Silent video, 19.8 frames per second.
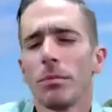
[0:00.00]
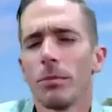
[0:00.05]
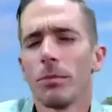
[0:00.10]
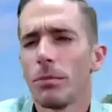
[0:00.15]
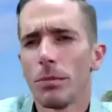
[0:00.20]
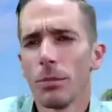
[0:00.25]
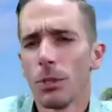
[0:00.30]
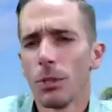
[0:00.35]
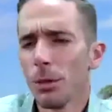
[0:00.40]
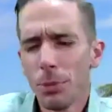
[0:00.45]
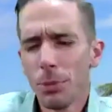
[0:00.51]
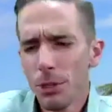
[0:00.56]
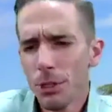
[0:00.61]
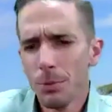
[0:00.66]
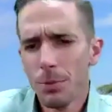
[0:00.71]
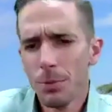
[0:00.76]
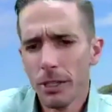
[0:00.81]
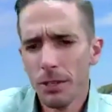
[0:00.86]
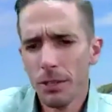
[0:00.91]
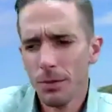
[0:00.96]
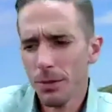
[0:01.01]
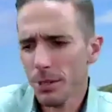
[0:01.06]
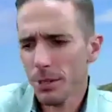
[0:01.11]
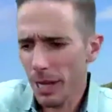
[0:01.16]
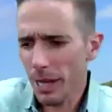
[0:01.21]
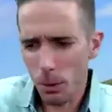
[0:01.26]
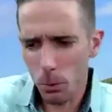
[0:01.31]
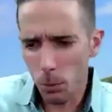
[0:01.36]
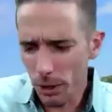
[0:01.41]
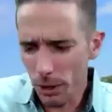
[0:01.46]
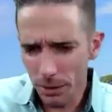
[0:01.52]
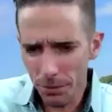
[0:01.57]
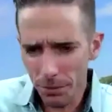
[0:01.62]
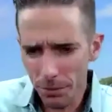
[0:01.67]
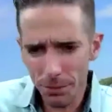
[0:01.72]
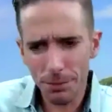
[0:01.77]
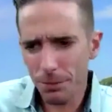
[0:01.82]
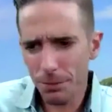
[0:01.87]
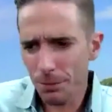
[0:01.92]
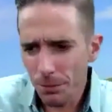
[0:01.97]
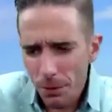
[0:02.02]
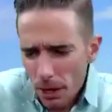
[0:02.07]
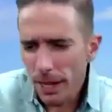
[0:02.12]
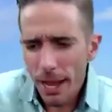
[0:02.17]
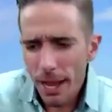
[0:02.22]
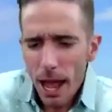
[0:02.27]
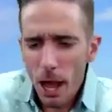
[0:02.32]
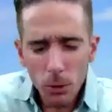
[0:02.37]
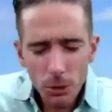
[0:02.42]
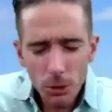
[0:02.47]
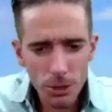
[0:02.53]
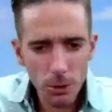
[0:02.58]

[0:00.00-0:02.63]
your perspective is like, what the fuck else are